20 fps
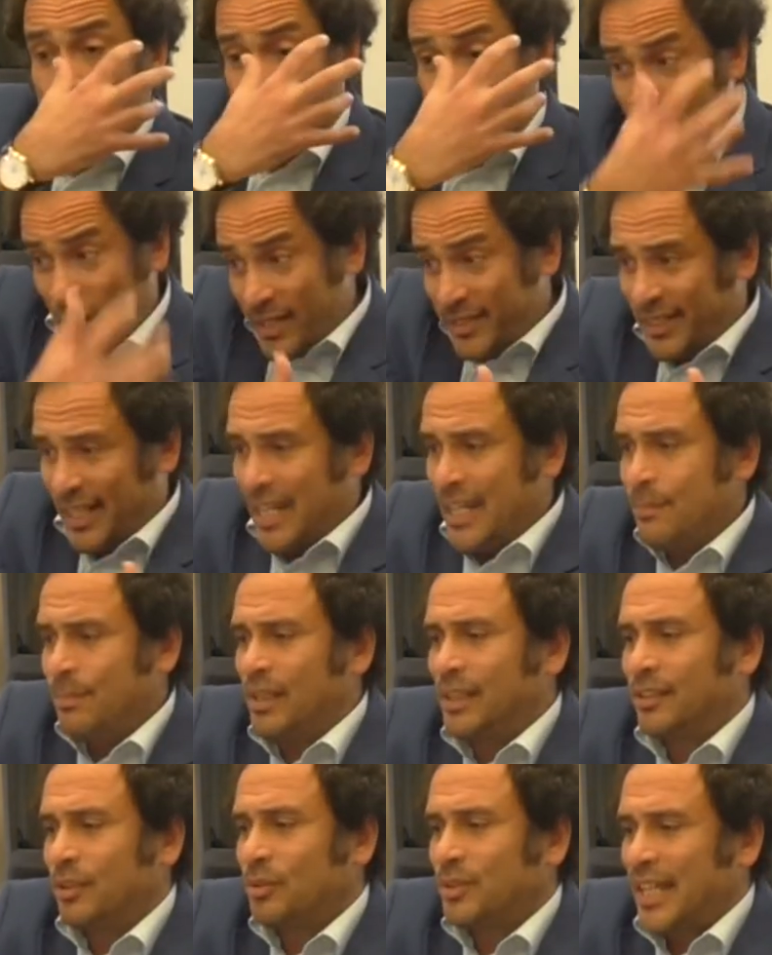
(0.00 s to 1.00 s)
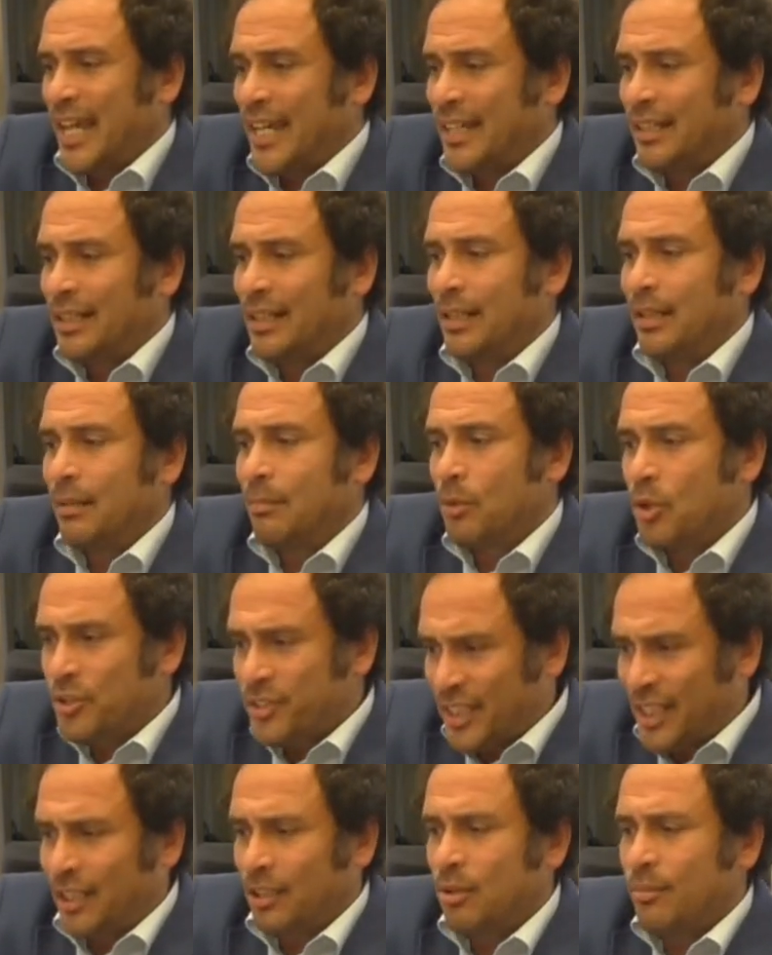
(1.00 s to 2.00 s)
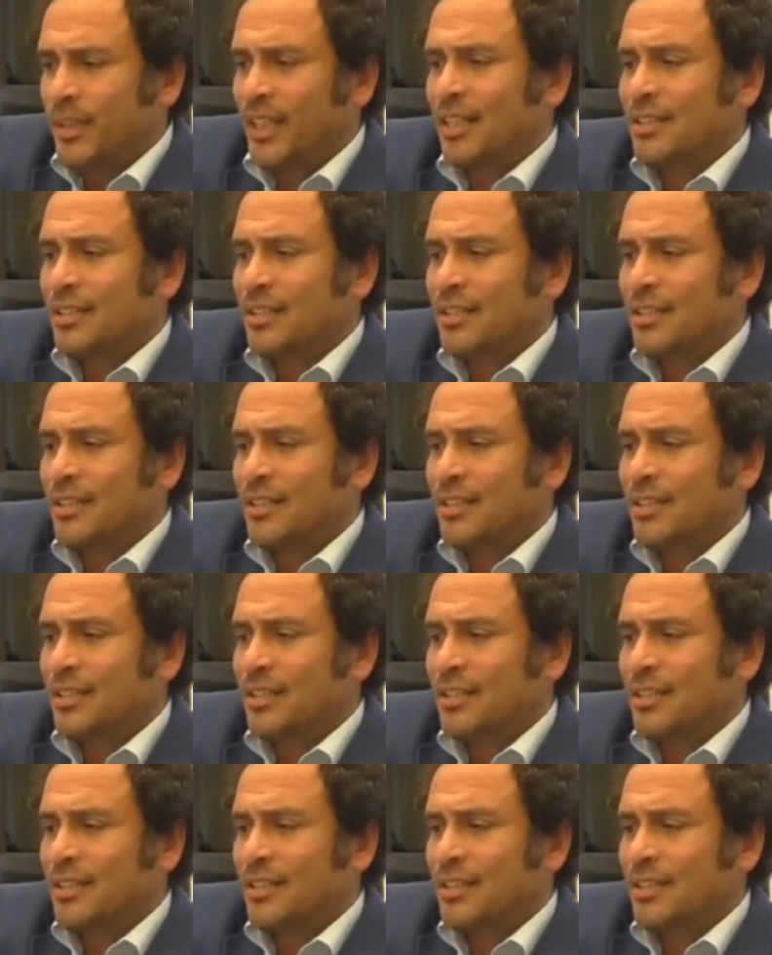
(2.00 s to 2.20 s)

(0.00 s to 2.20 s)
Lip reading: was able to tackle both economic